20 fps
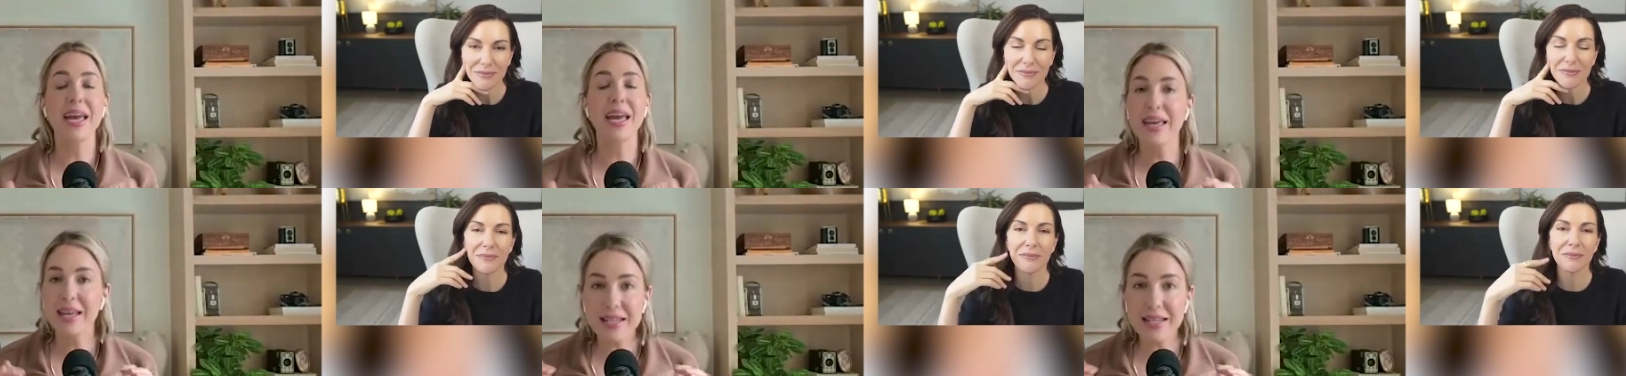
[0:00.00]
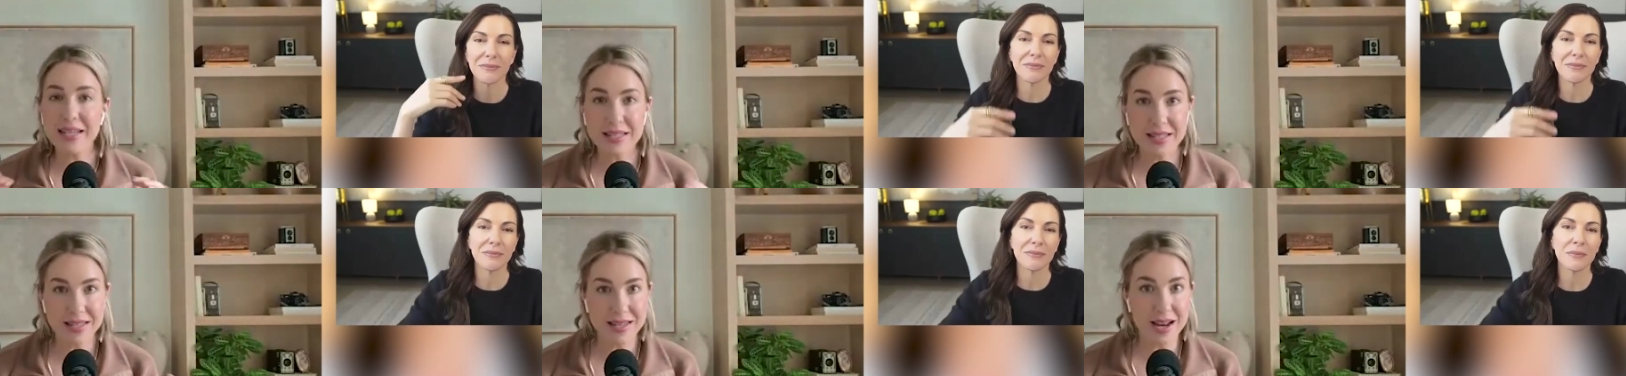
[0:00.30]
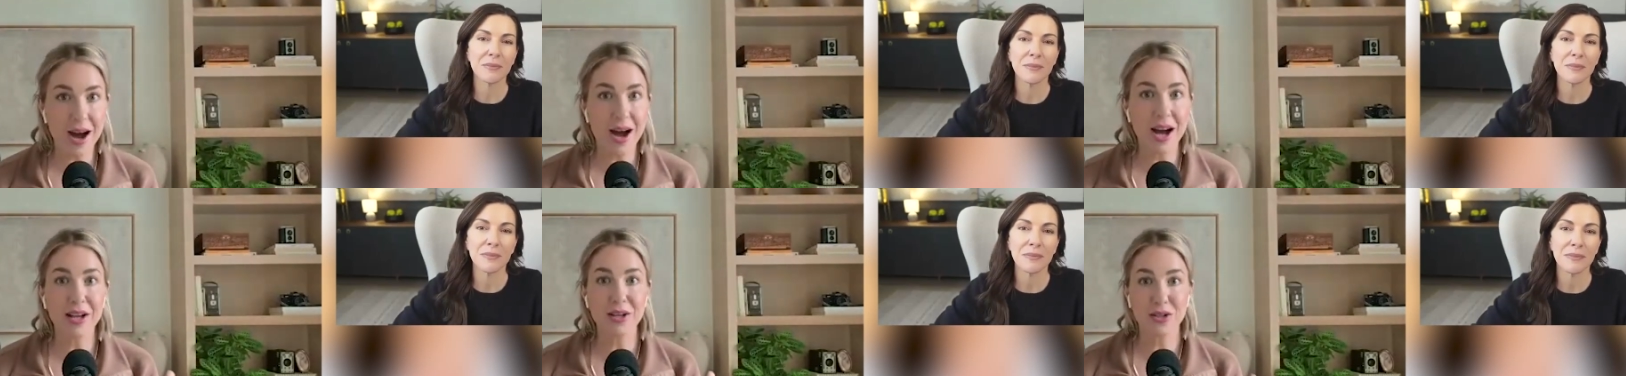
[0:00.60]
Speaker 1: It is
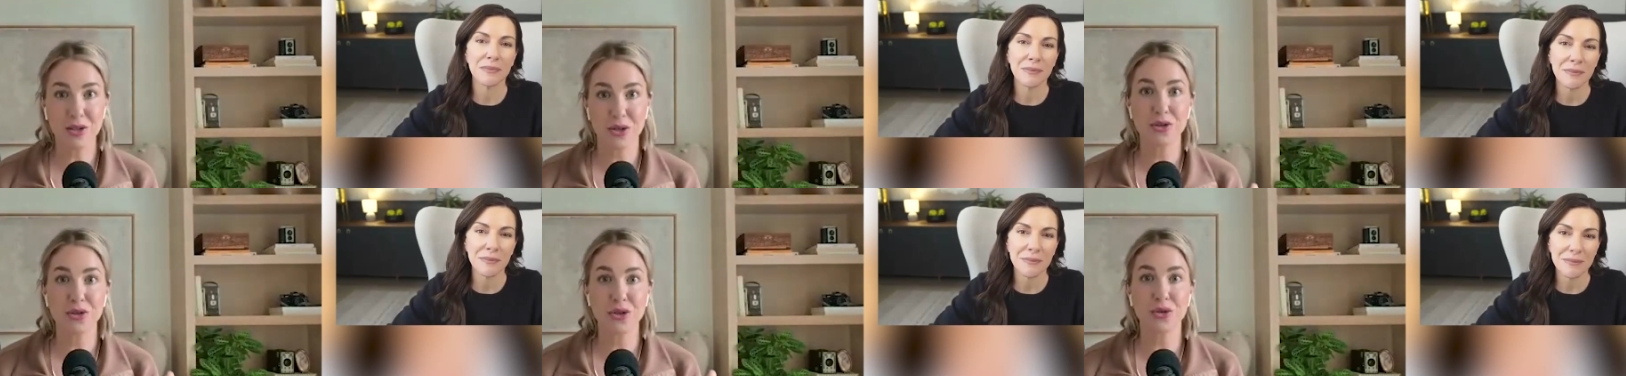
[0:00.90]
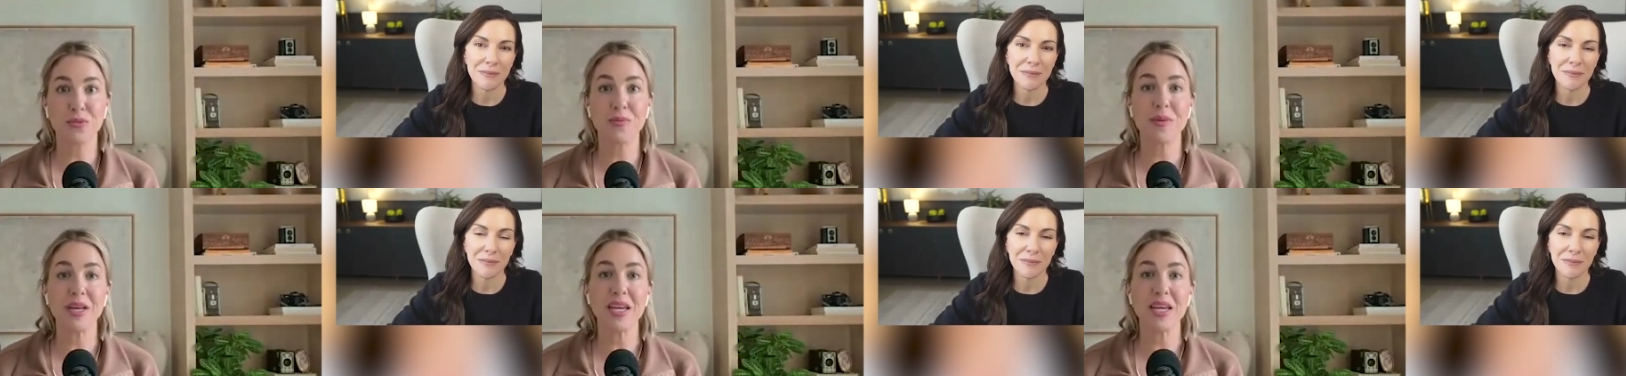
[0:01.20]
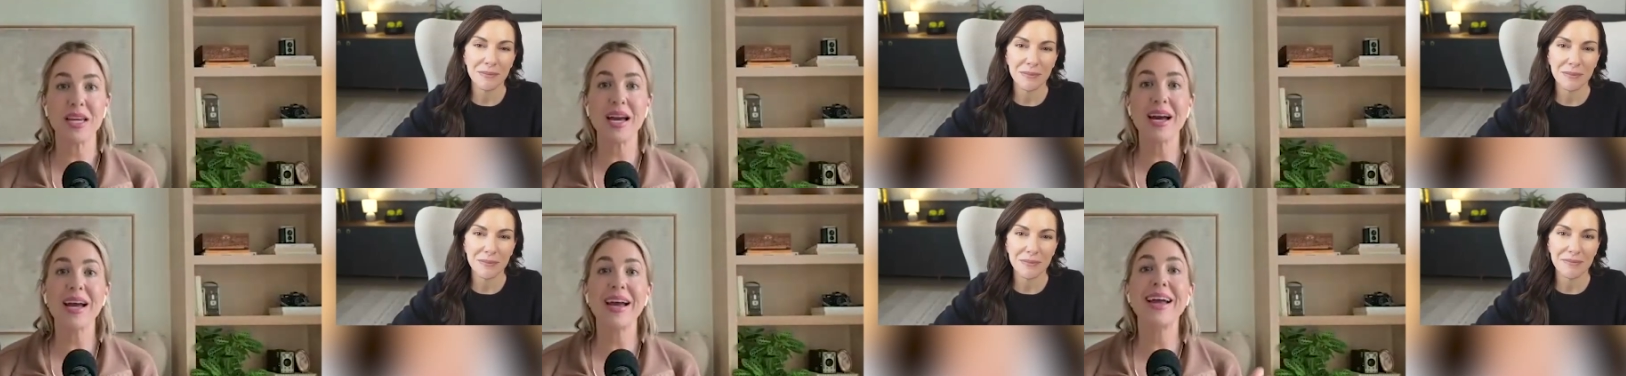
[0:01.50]
not social
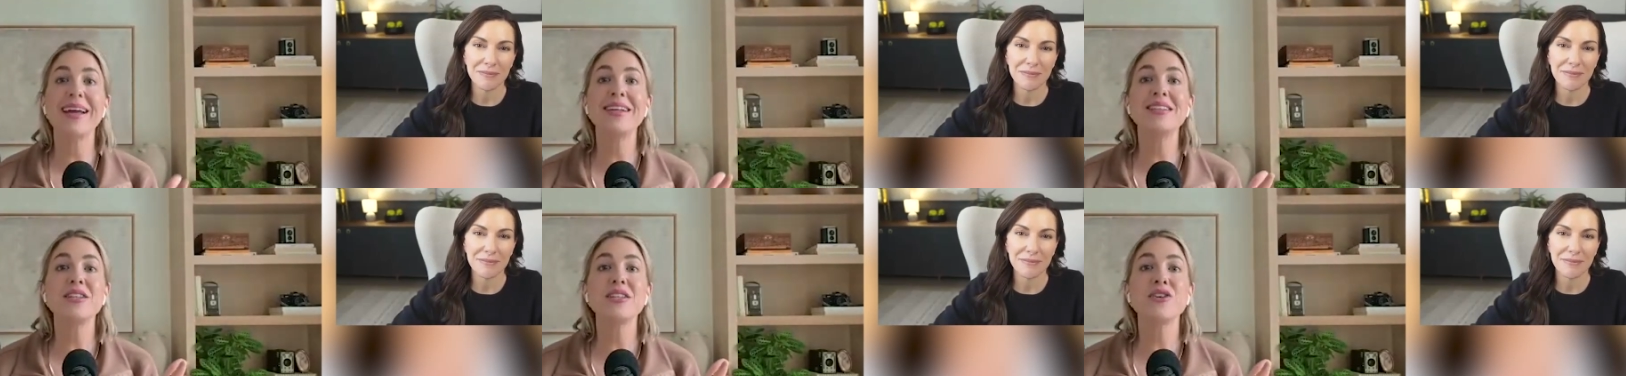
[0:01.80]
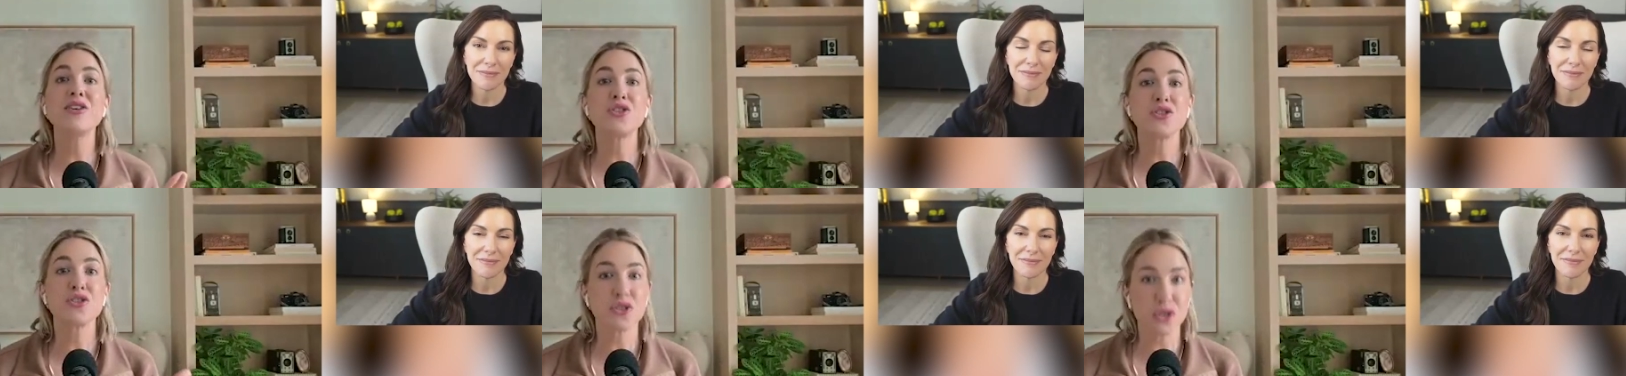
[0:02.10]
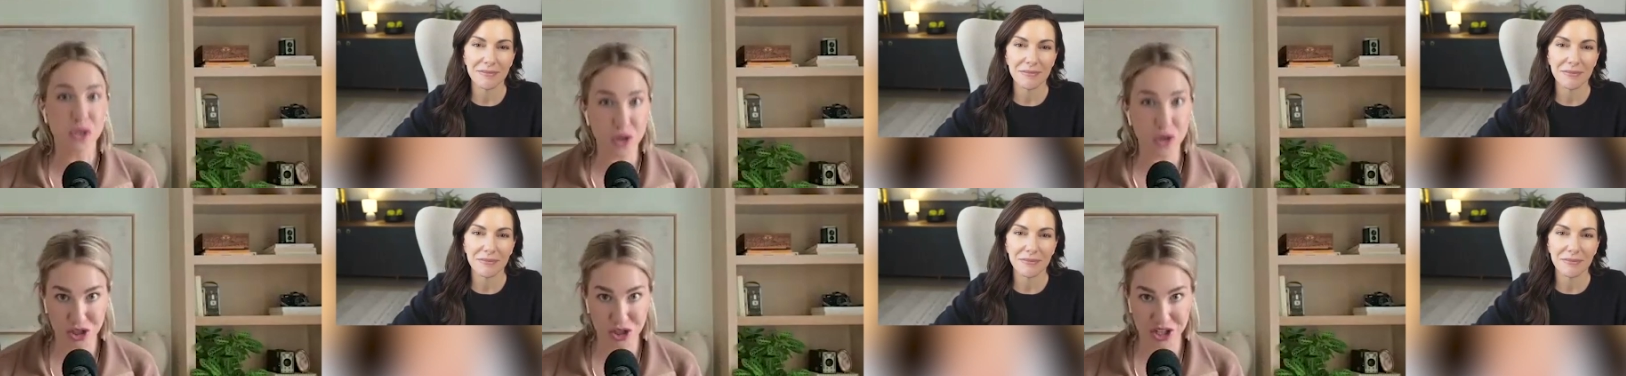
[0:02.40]
media, it's a
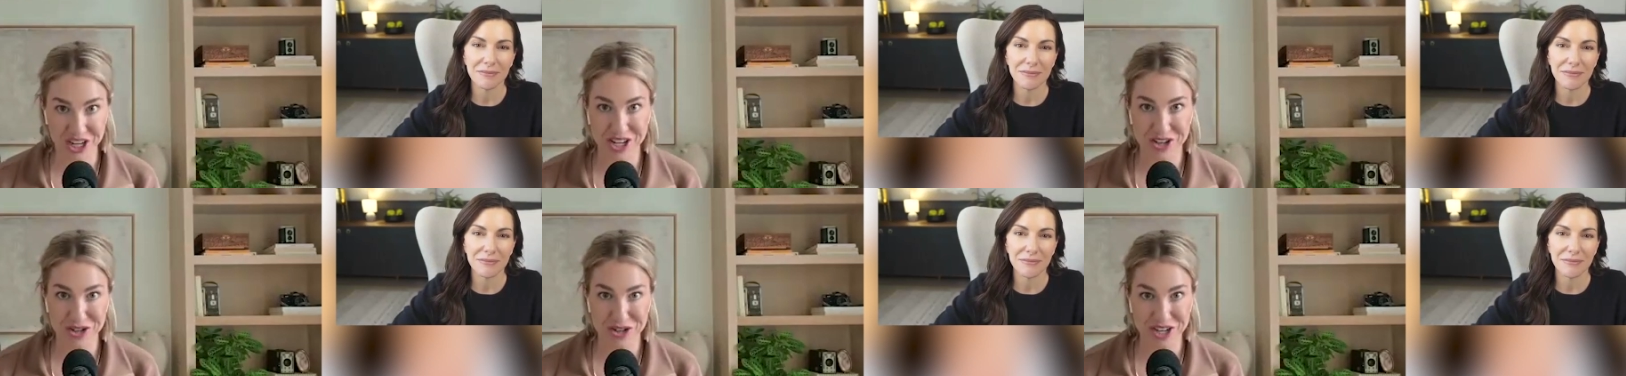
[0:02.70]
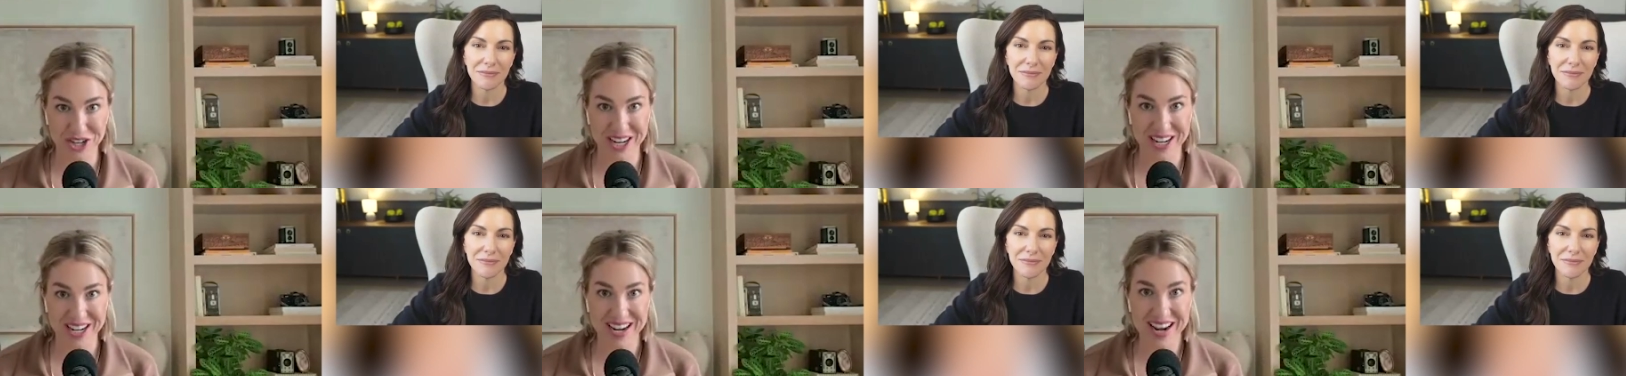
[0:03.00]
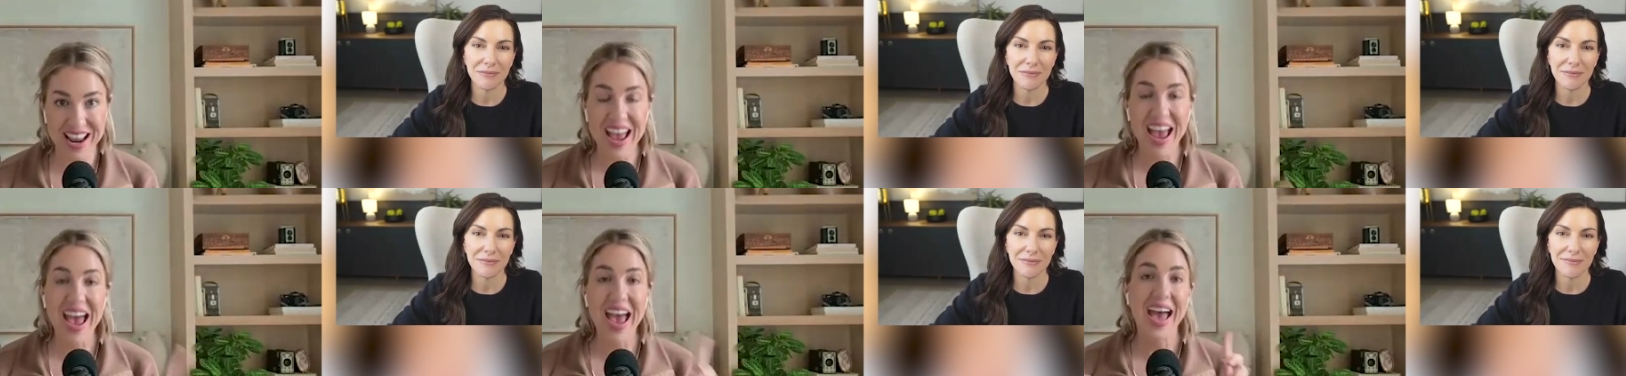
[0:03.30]
search engine.